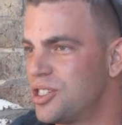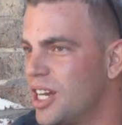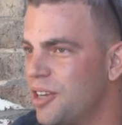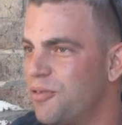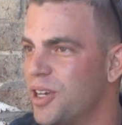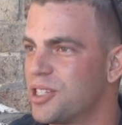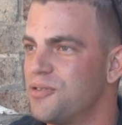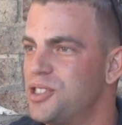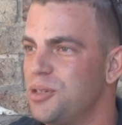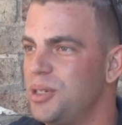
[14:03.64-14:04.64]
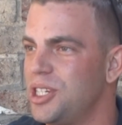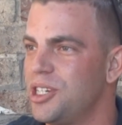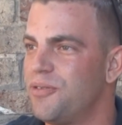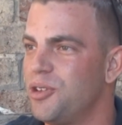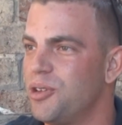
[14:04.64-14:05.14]
side effect of
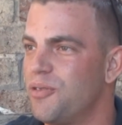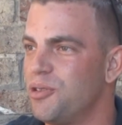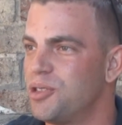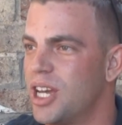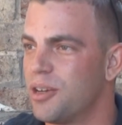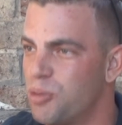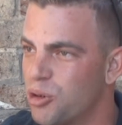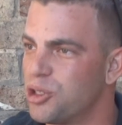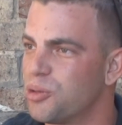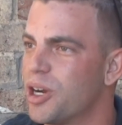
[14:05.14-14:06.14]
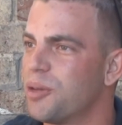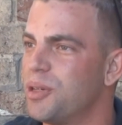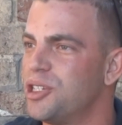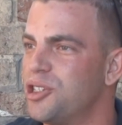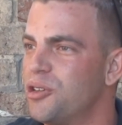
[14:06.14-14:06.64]
CBD if you take more than the
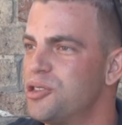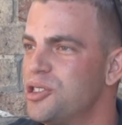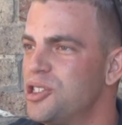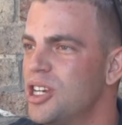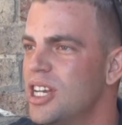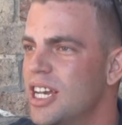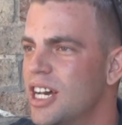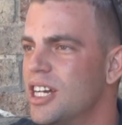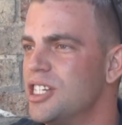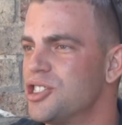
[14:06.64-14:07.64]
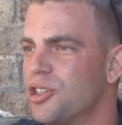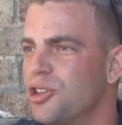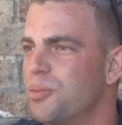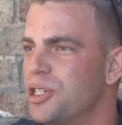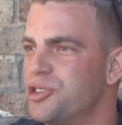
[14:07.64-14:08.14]
recommended dosage is a
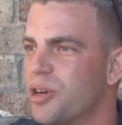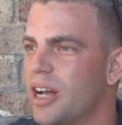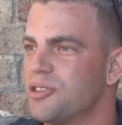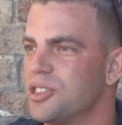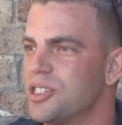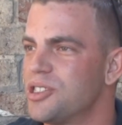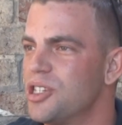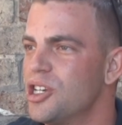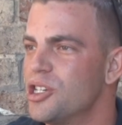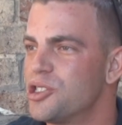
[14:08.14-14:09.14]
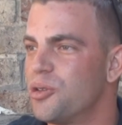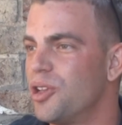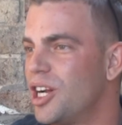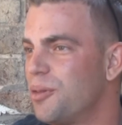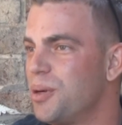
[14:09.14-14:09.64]
little bit of drowsiness. So a
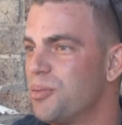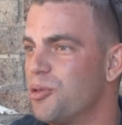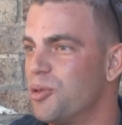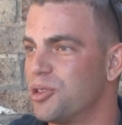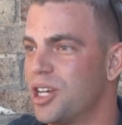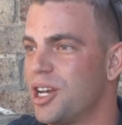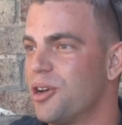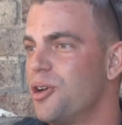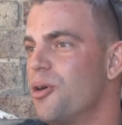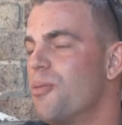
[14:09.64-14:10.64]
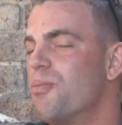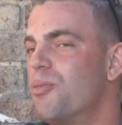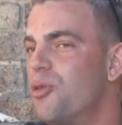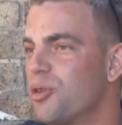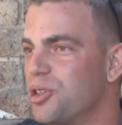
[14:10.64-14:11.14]
lot of people will take
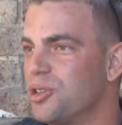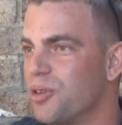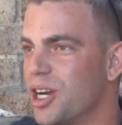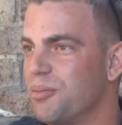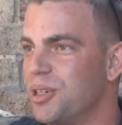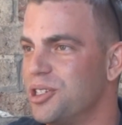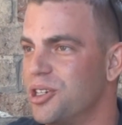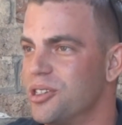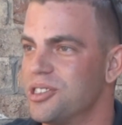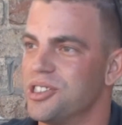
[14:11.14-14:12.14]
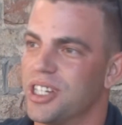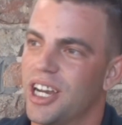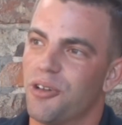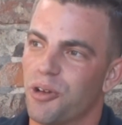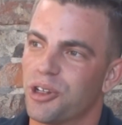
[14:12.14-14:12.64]
more than the recommended dosage and
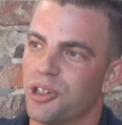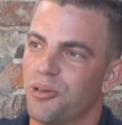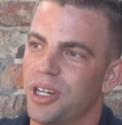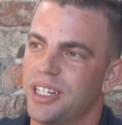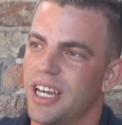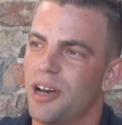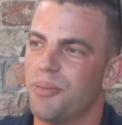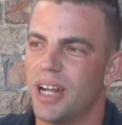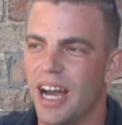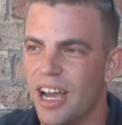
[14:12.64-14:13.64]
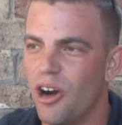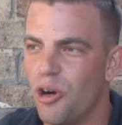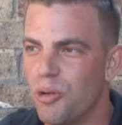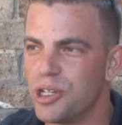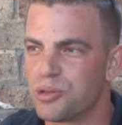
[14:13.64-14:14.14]
kind of work their way down, but I
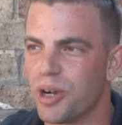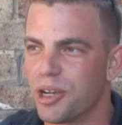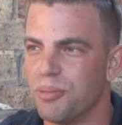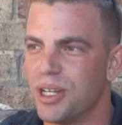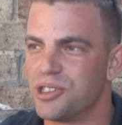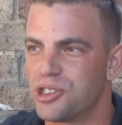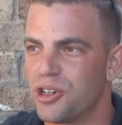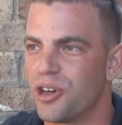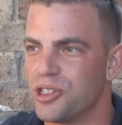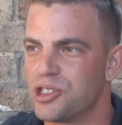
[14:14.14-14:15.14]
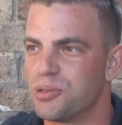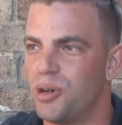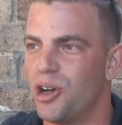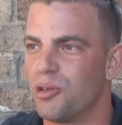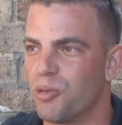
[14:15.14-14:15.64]
always recommend starting
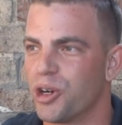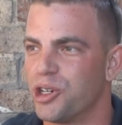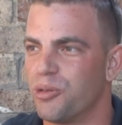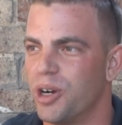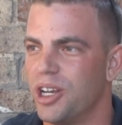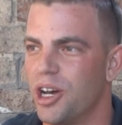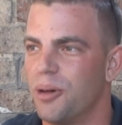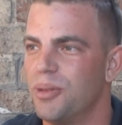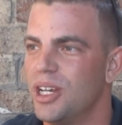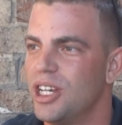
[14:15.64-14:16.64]
small and work your way up.